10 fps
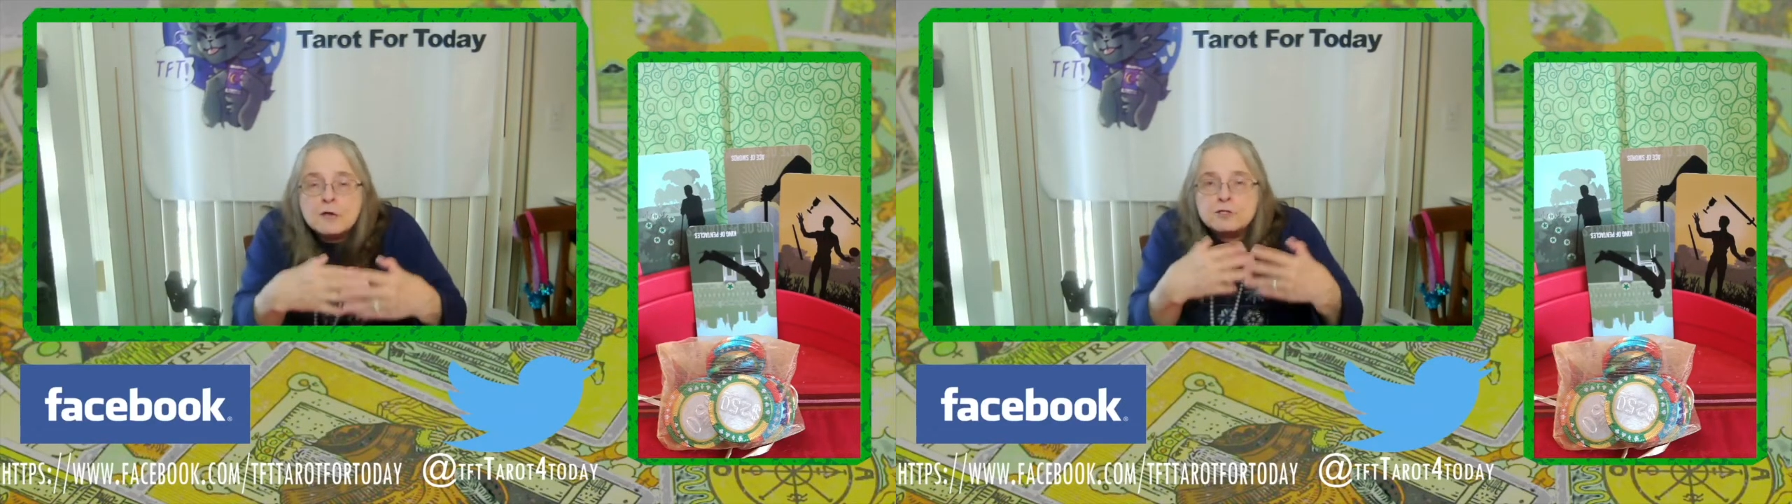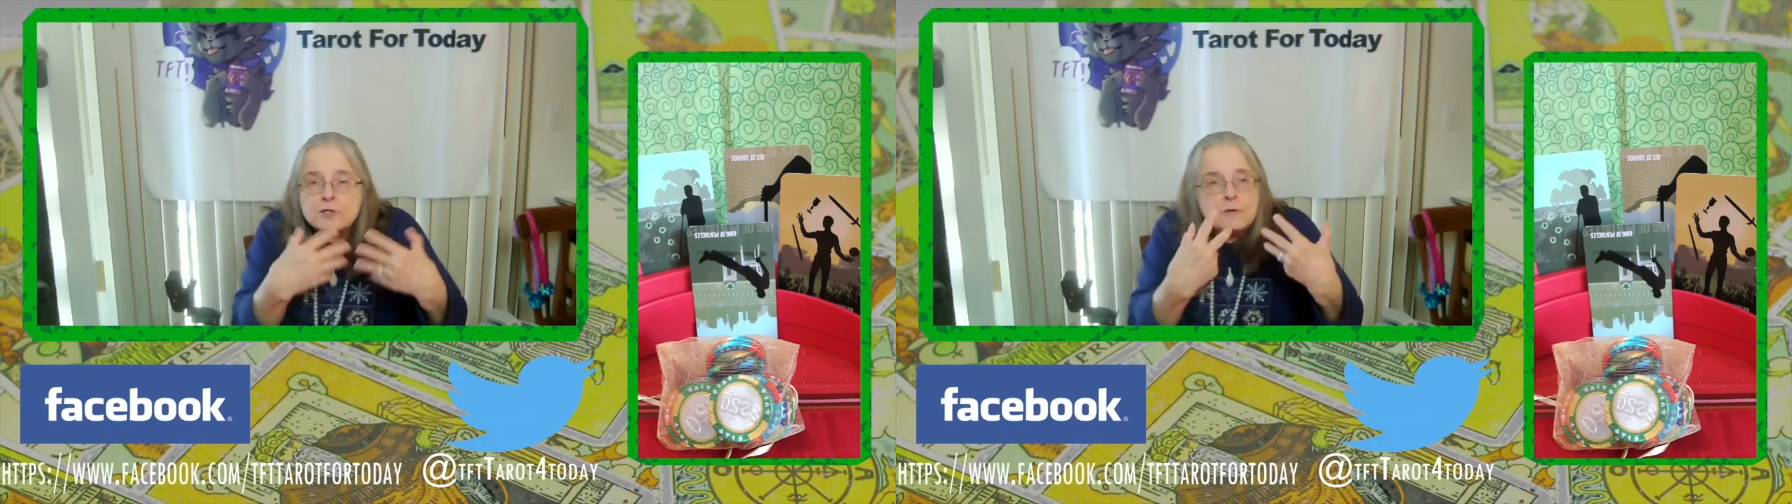
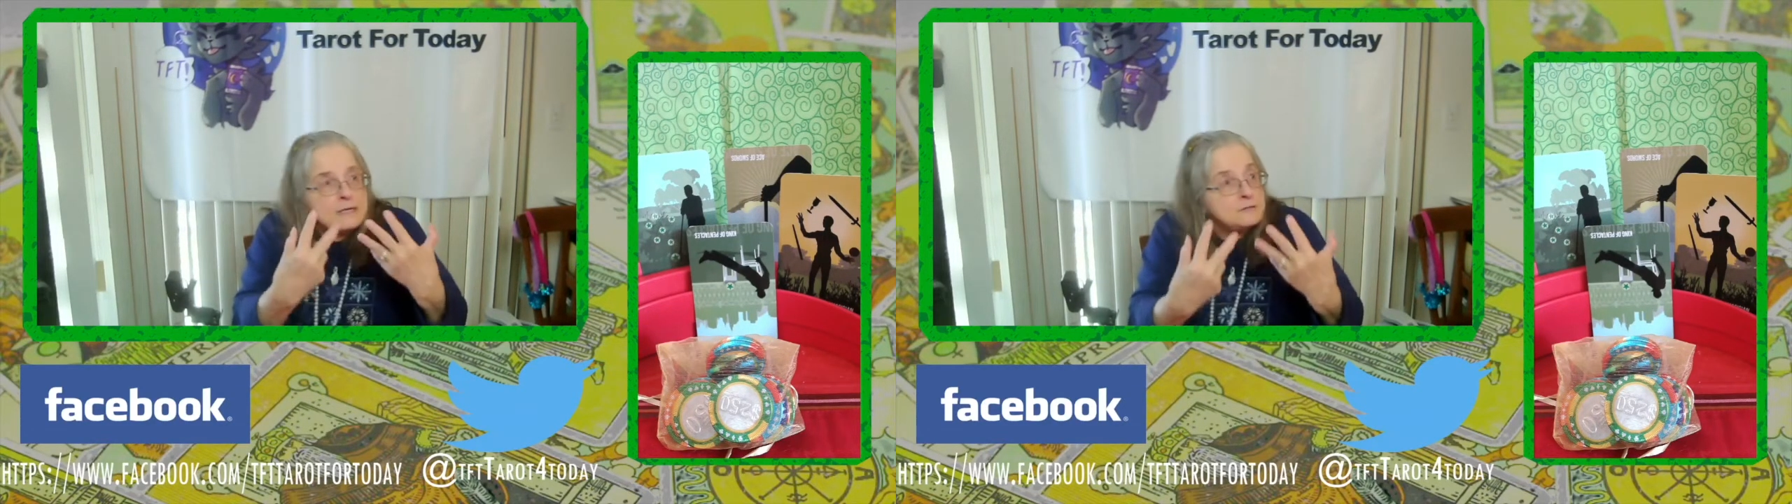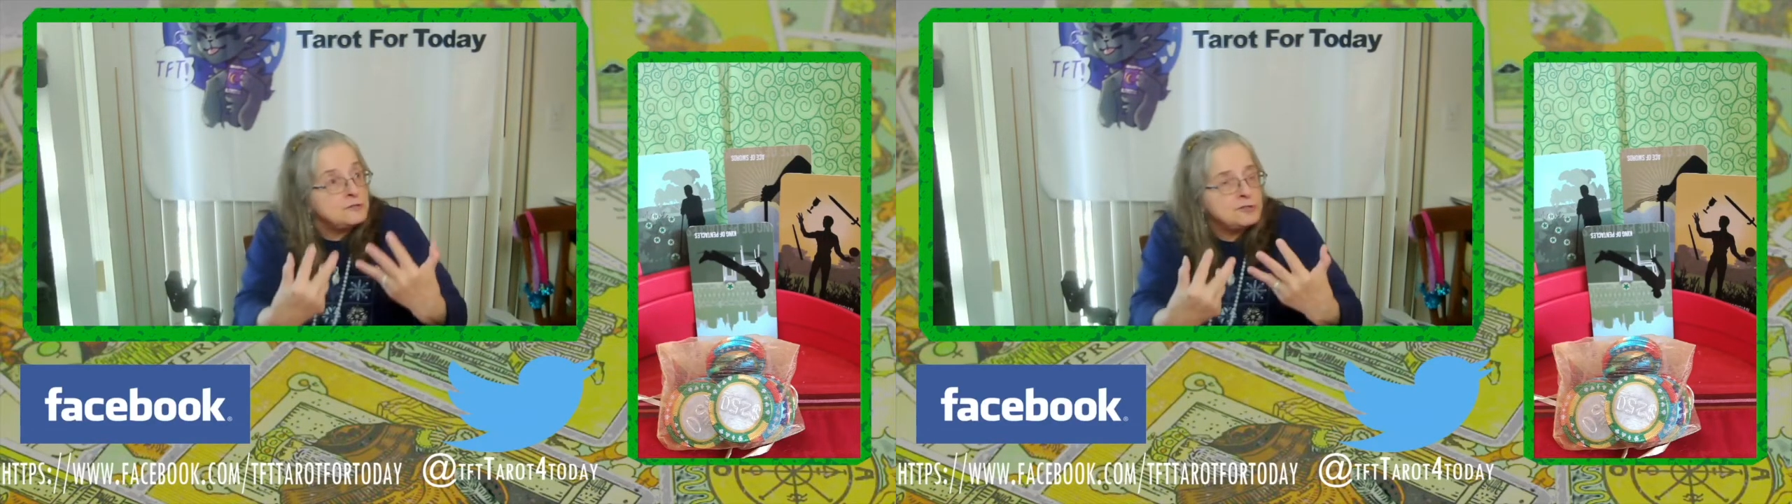to
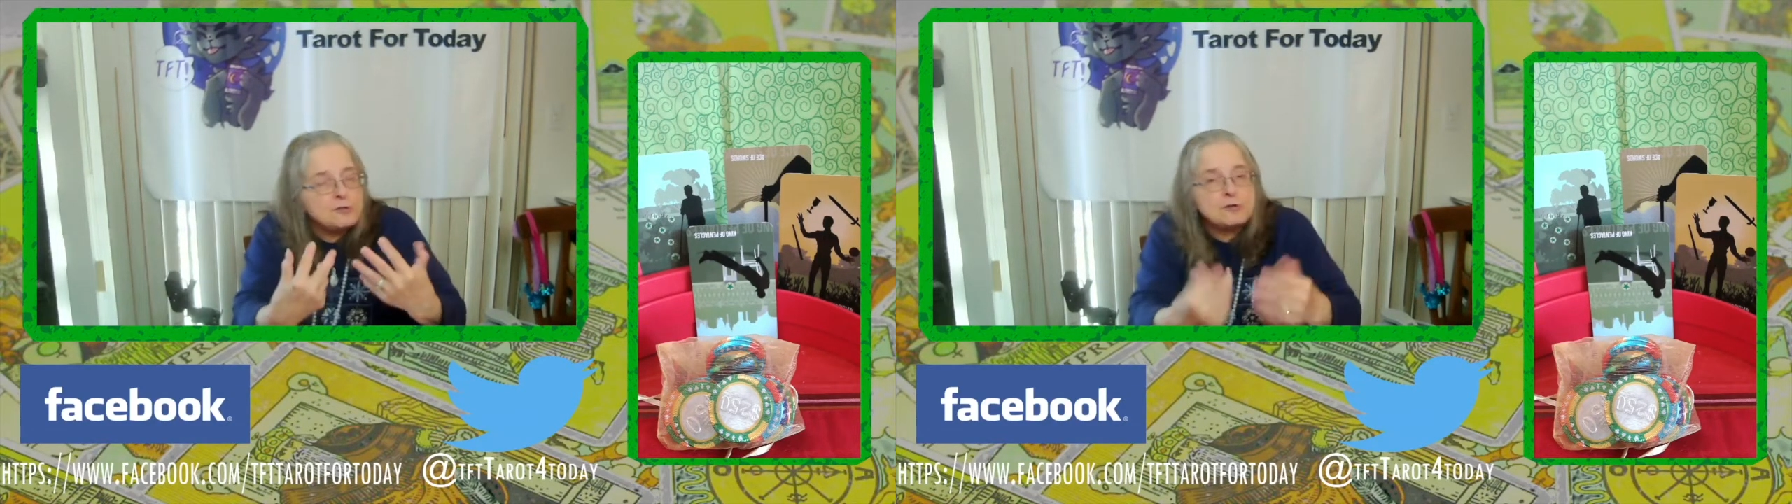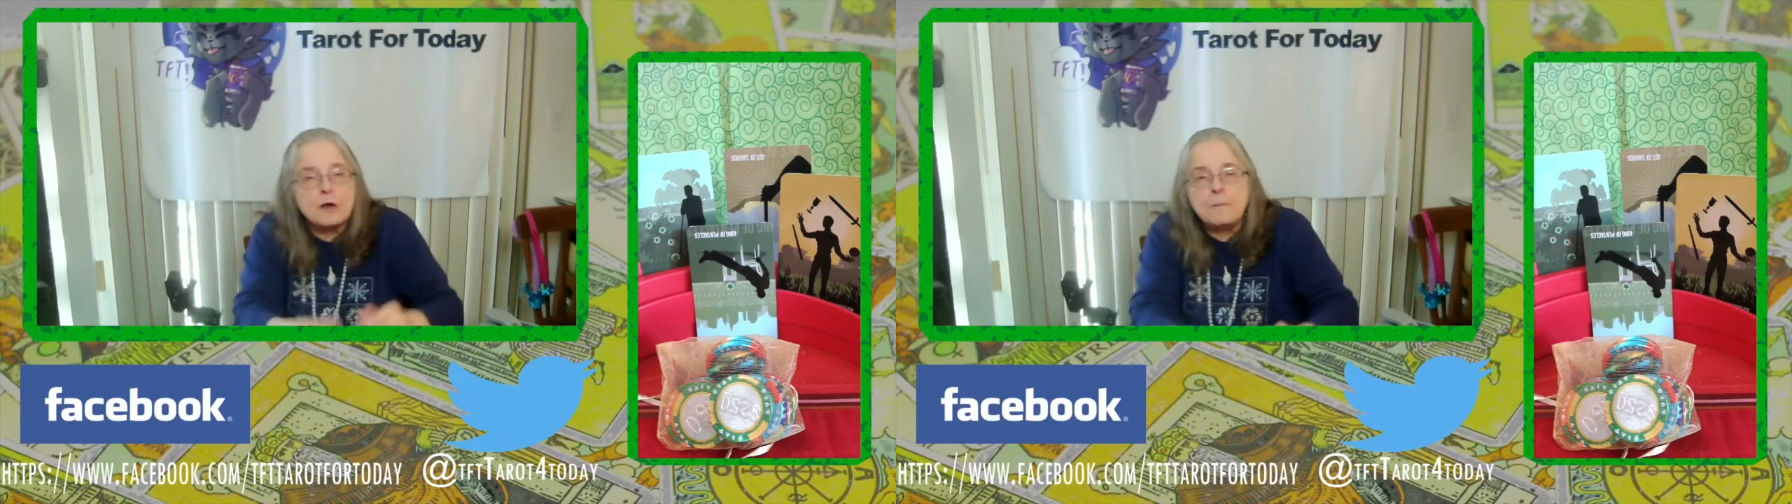
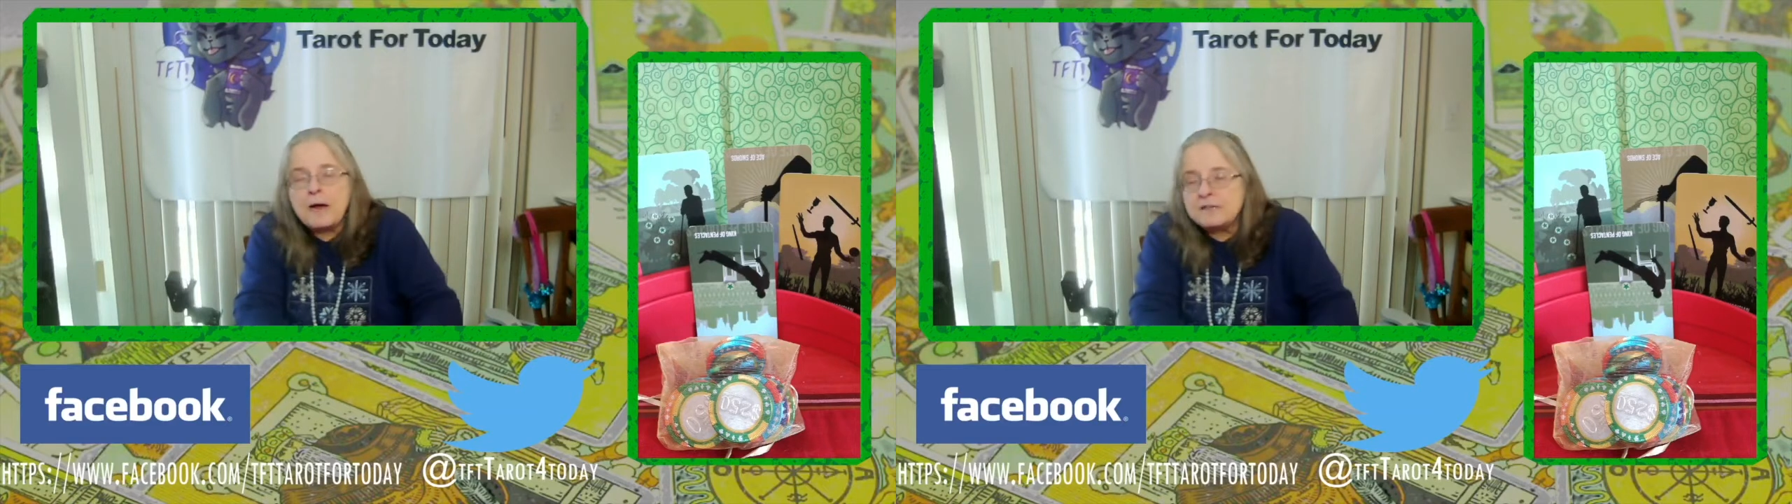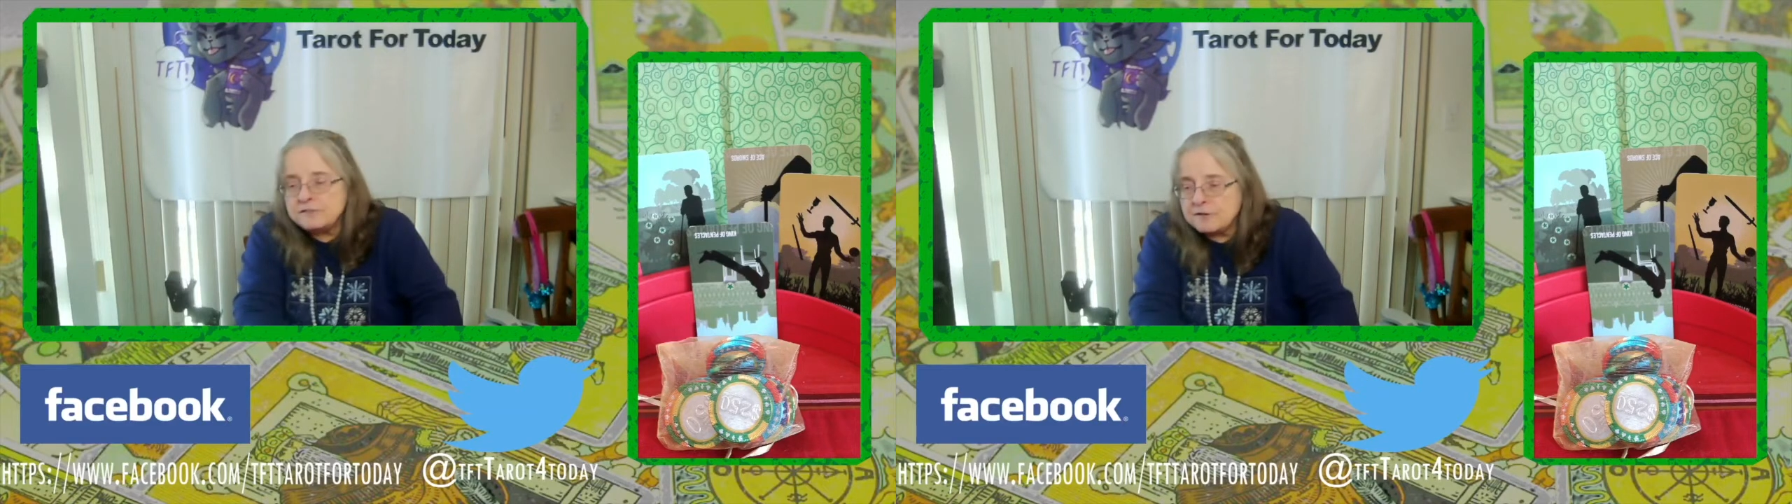ensure a
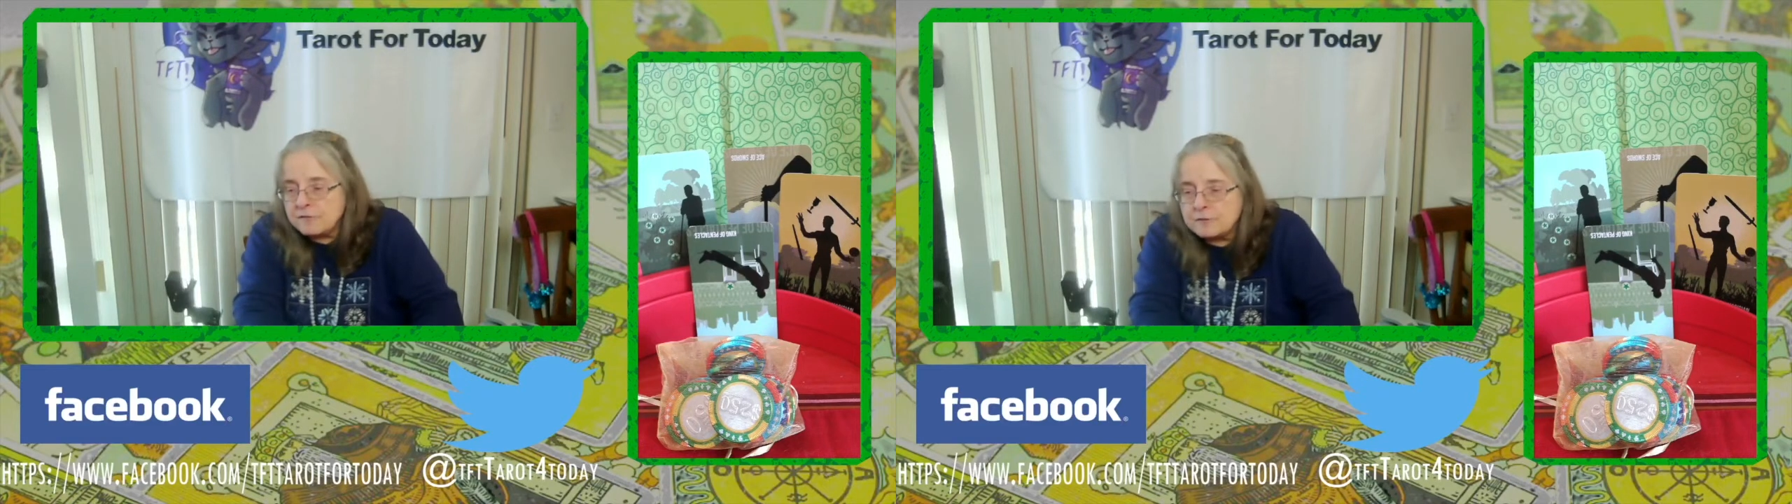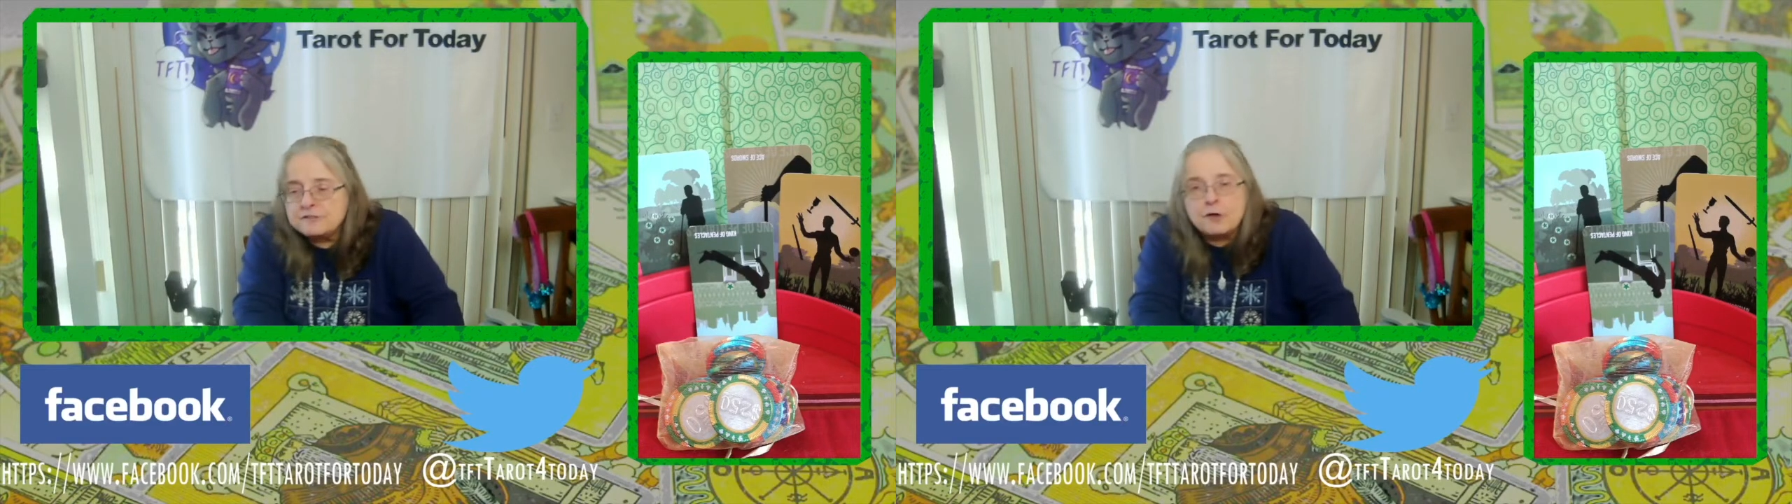positive
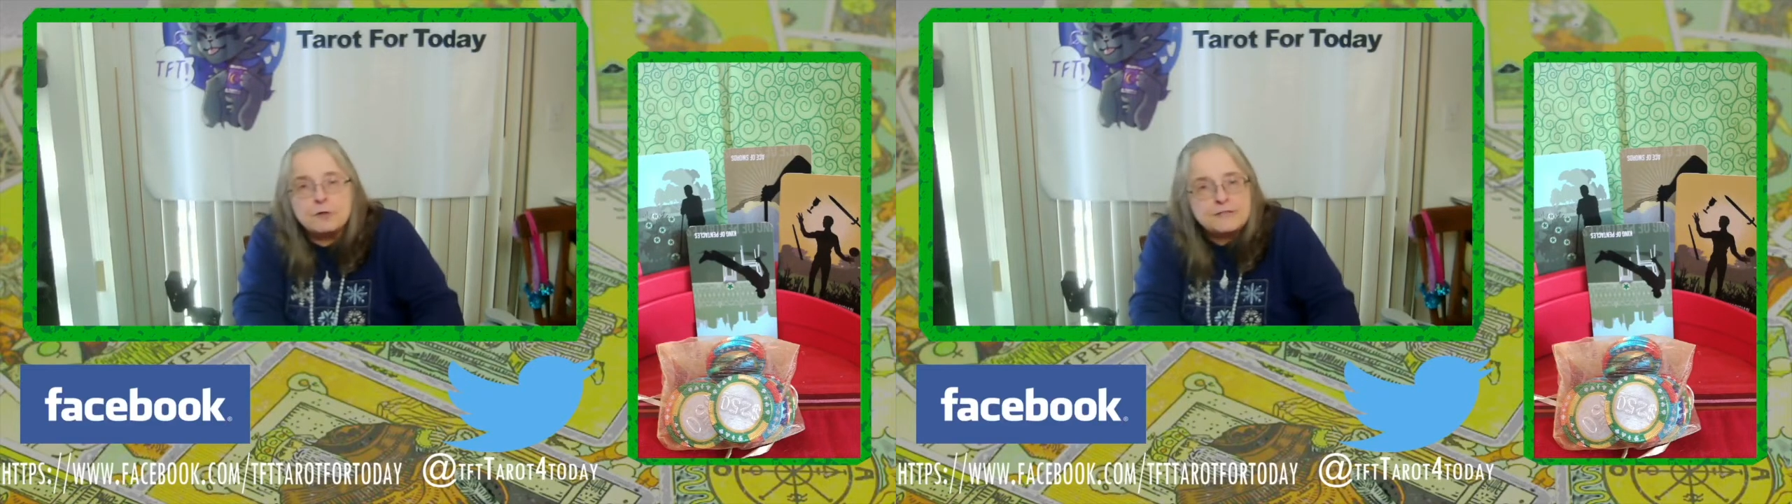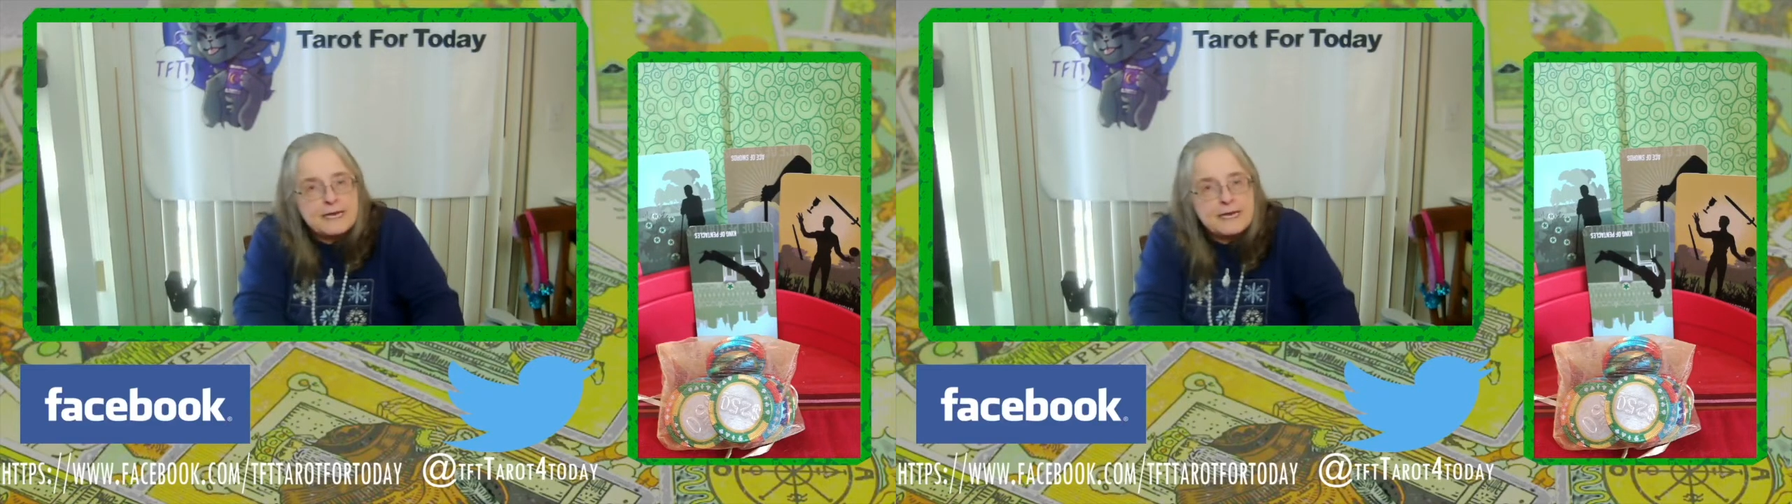result